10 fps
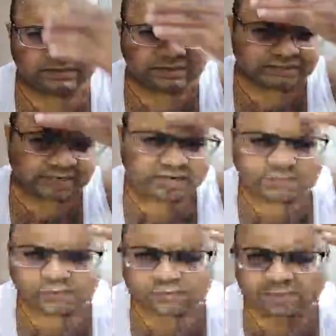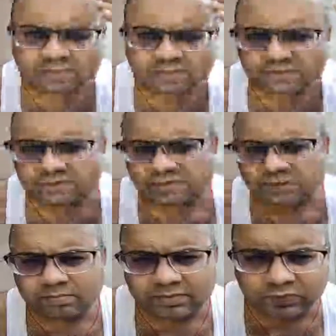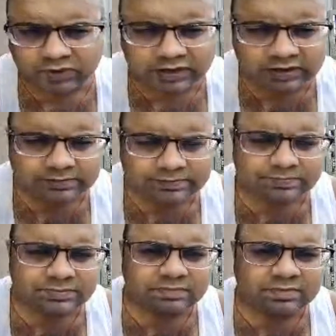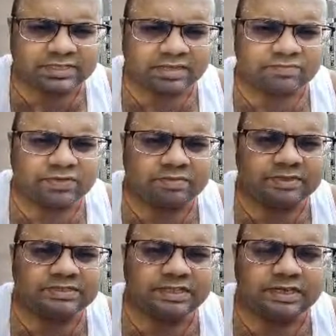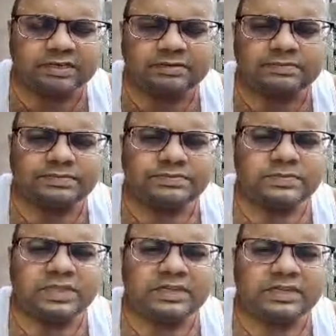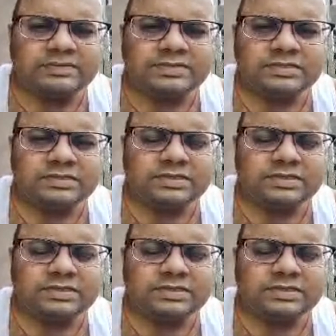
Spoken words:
sandalwood paste on my forehead with camphor mixed in it. It gives